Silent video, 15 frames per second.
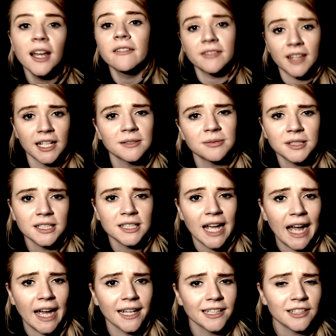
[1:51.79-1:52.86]
That's what it
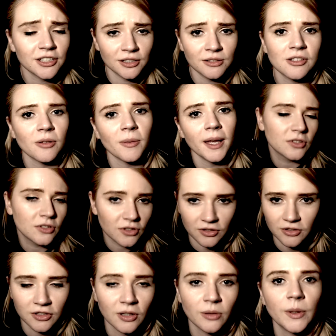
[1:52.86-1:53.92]
takes. You do it,
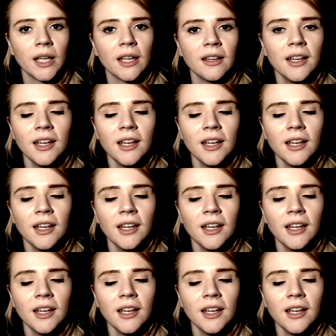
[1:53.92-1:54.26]
just do it.